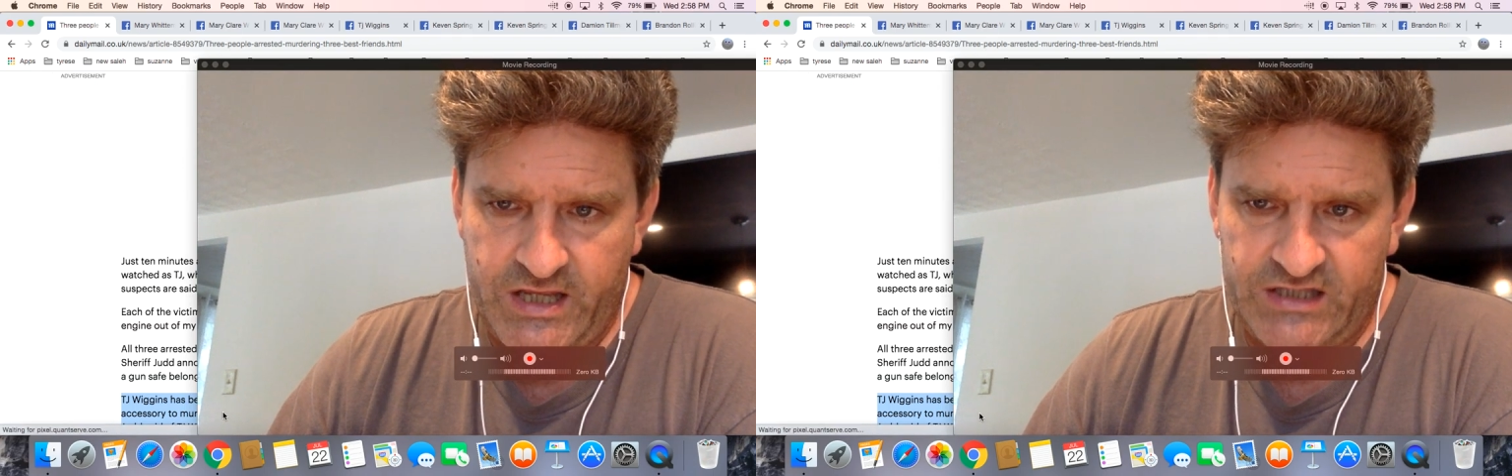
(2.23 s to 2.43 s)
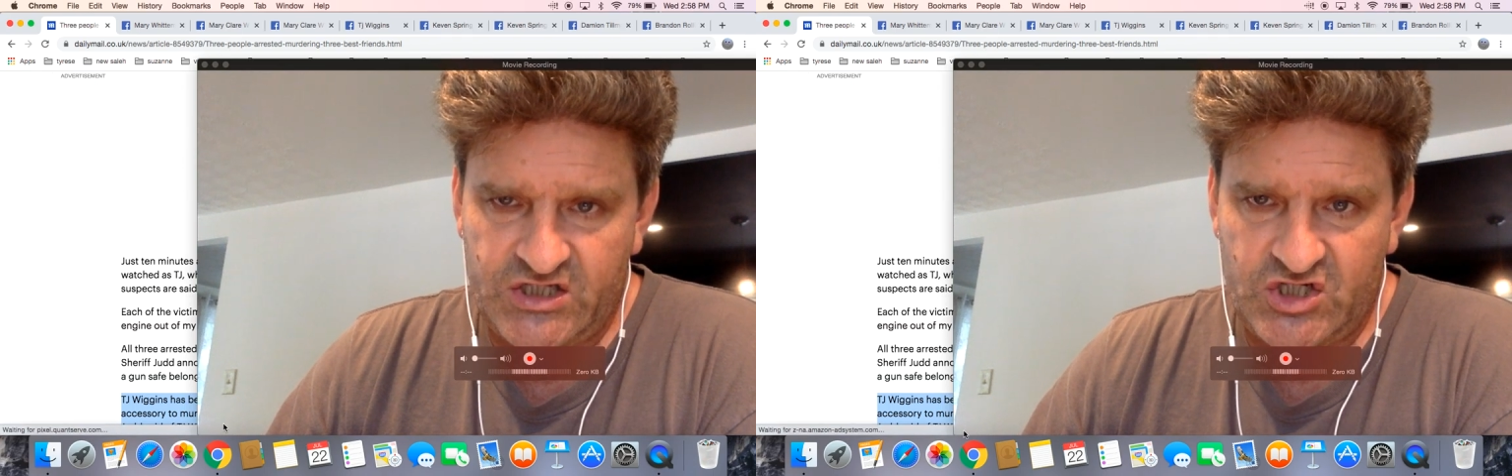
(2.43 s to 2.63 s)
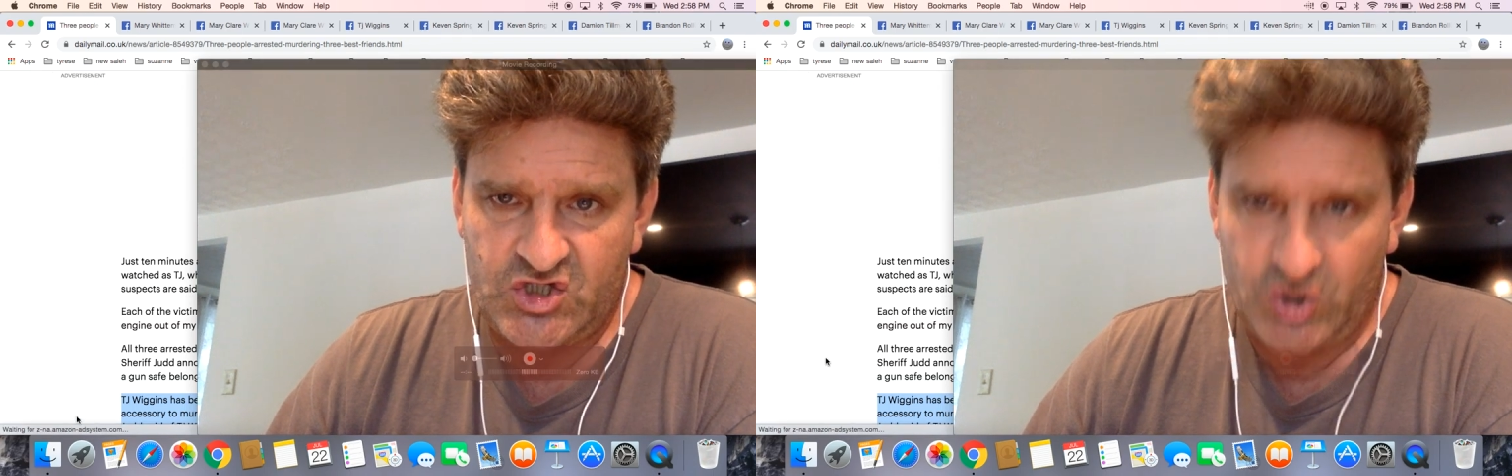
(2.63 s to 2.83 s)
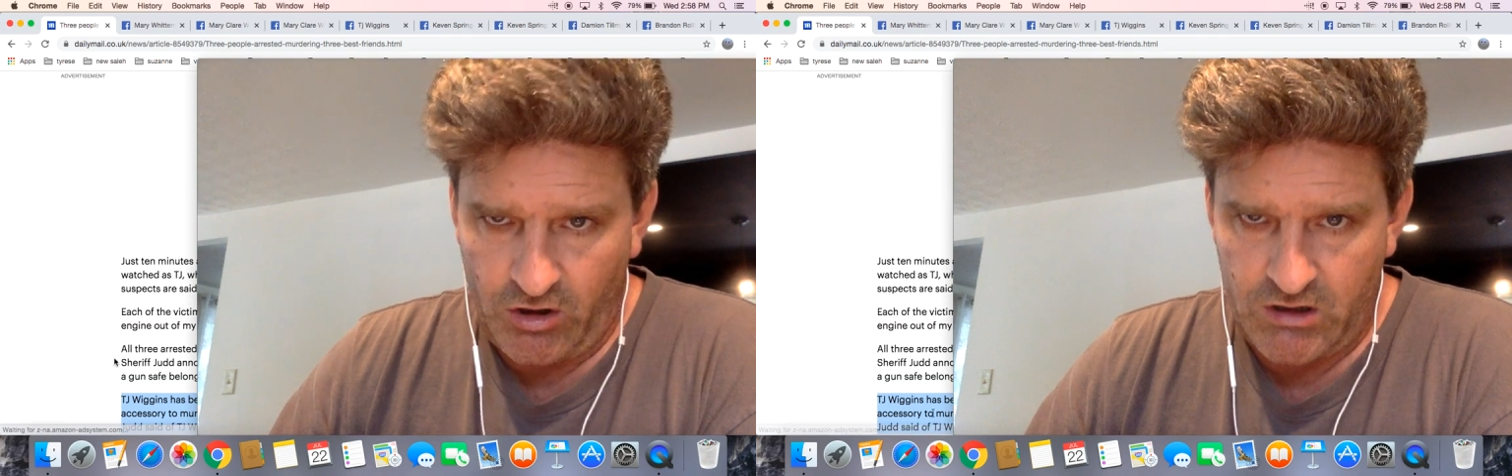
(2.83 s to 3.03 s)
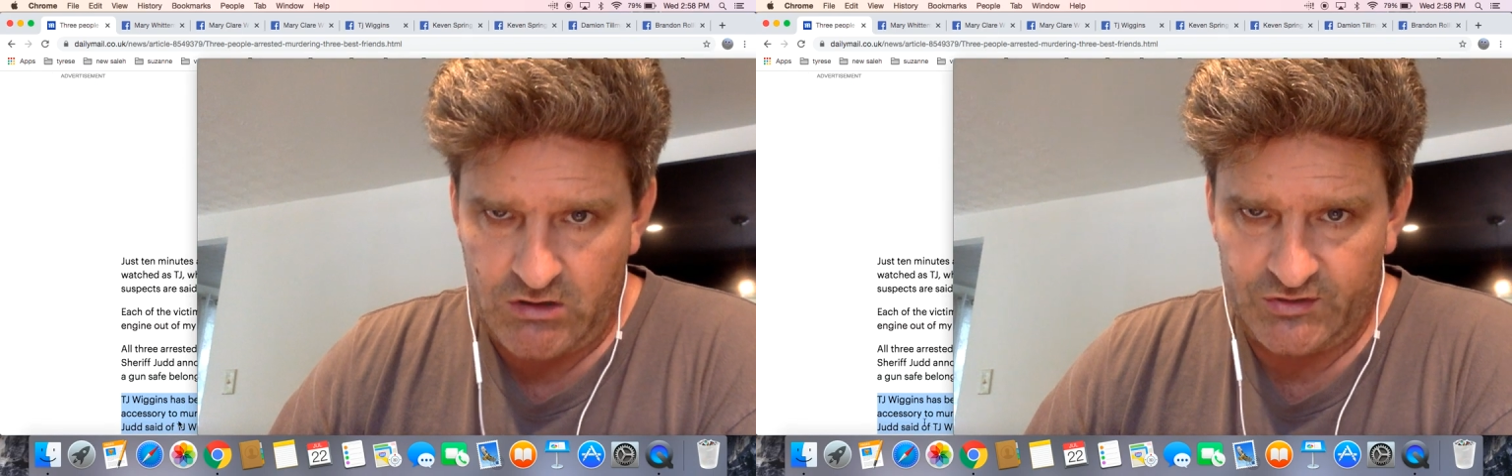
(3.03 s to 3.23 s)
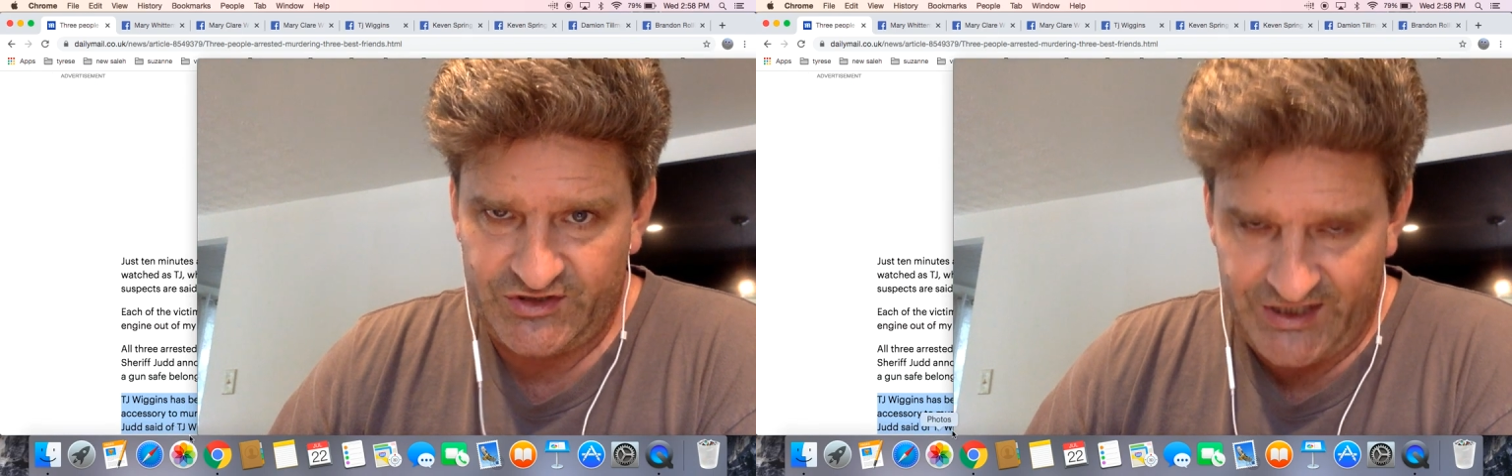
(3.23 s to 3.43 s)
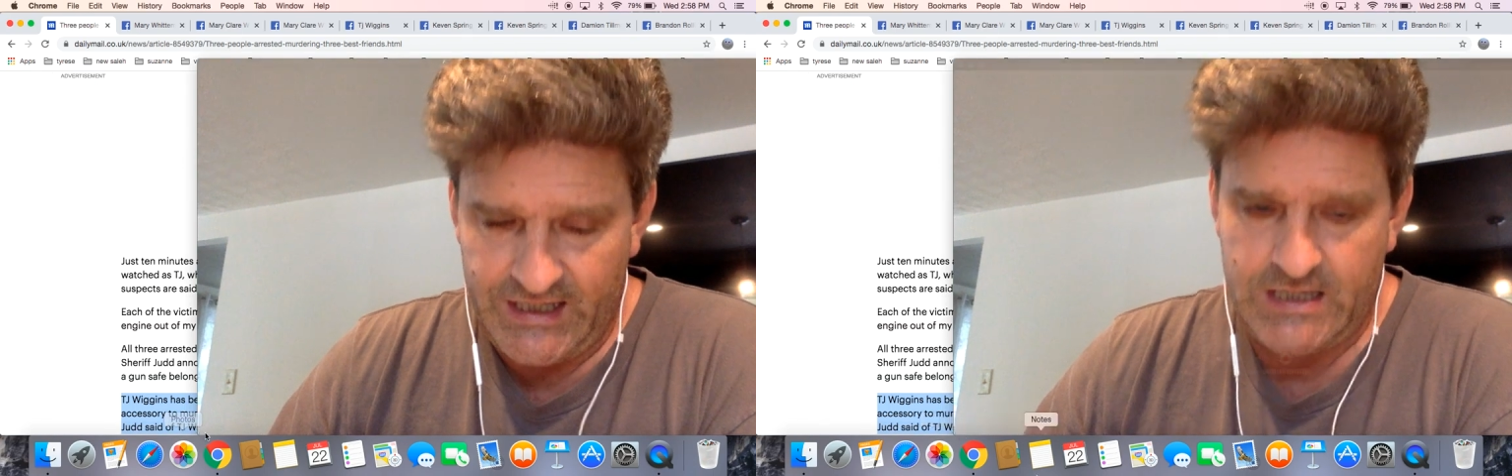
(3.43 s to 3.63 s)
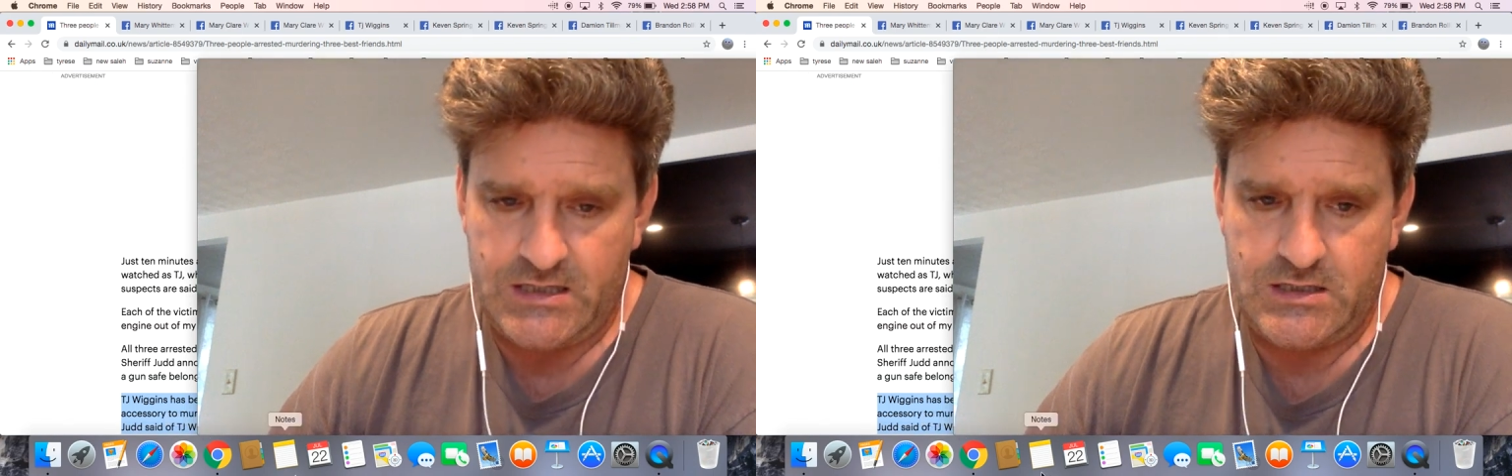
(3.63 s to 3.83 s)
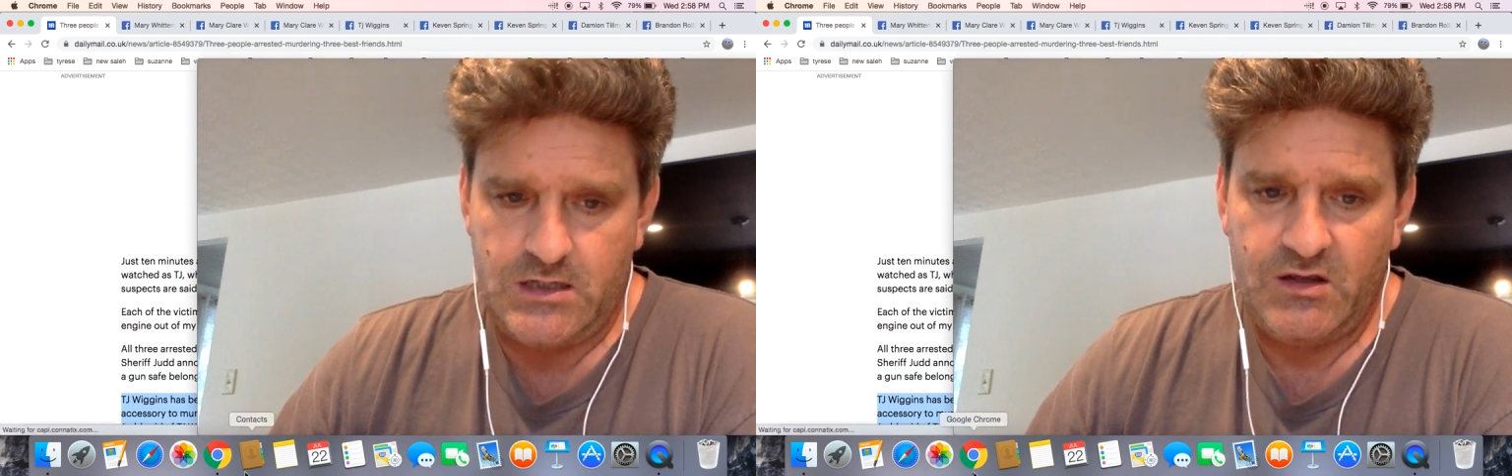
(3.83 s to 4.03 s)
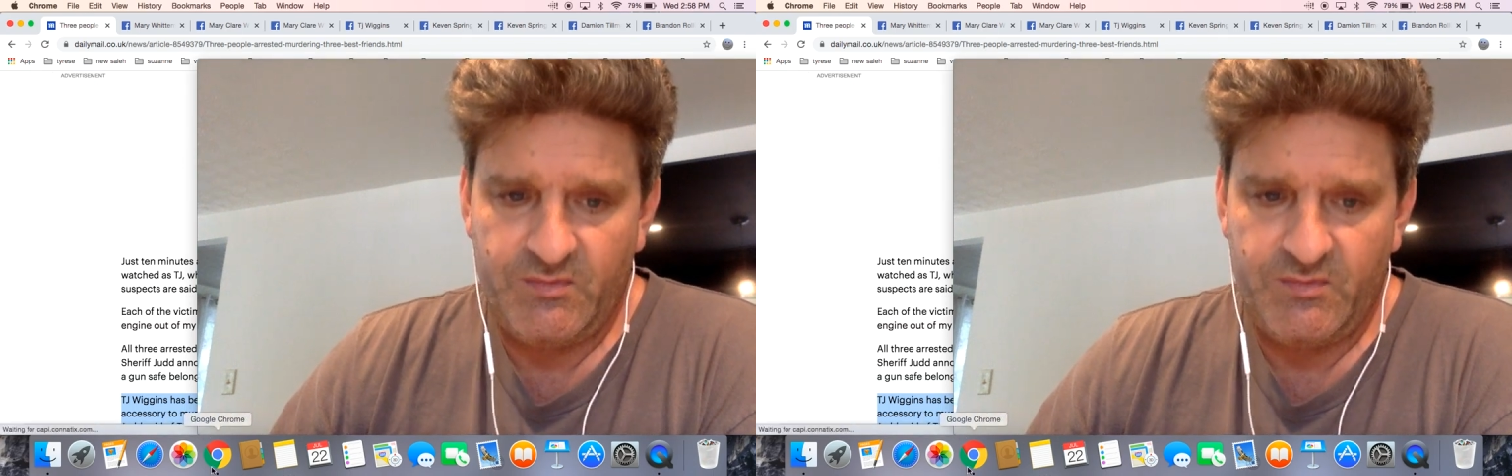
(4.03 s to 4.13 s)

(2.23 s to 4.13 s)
it's Charlton.